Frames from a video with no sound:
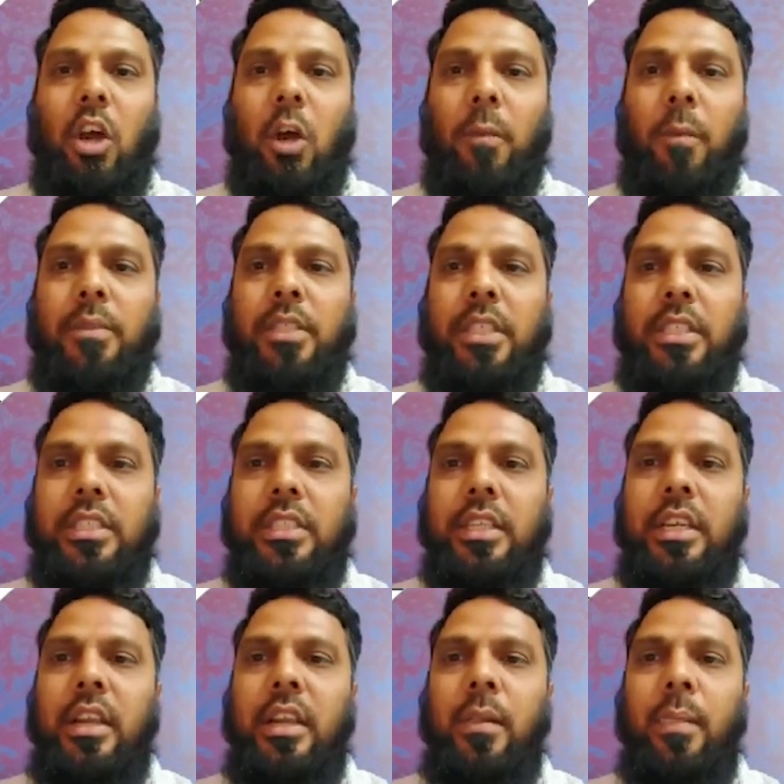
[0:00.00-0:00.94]
Option
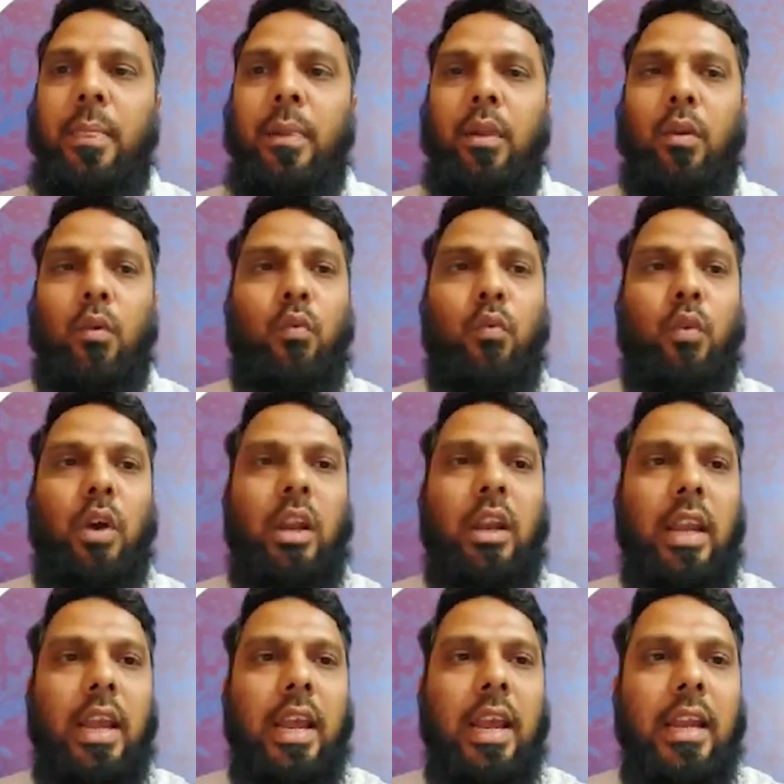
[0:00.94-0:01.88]
C,
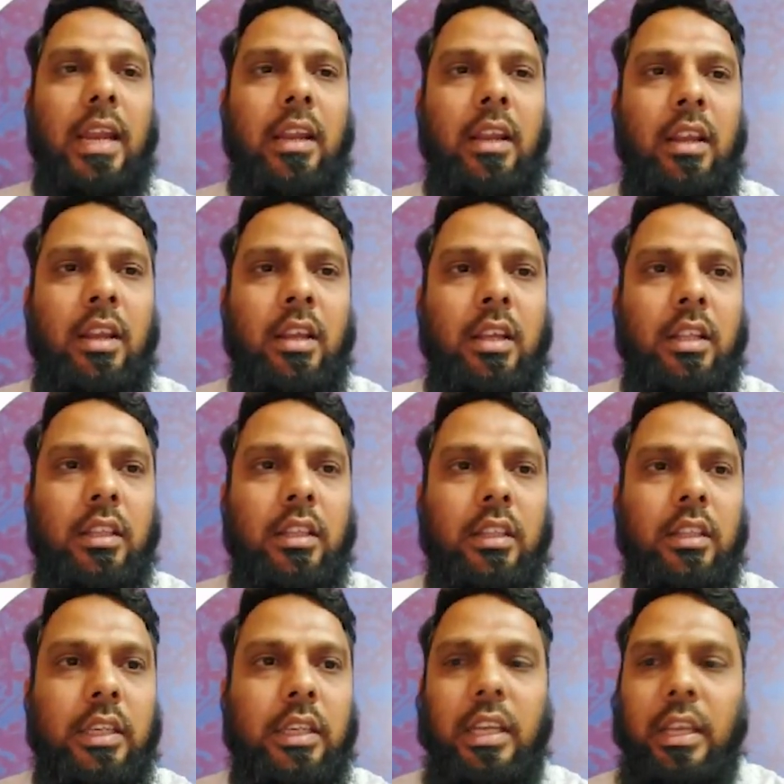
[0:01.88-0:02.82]
1 and
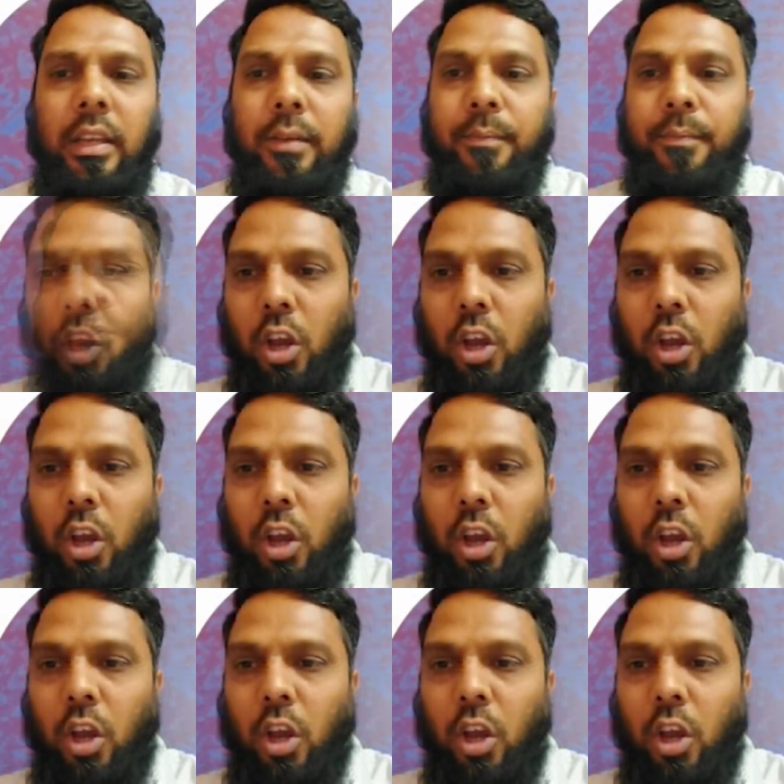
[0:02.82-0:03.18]
3.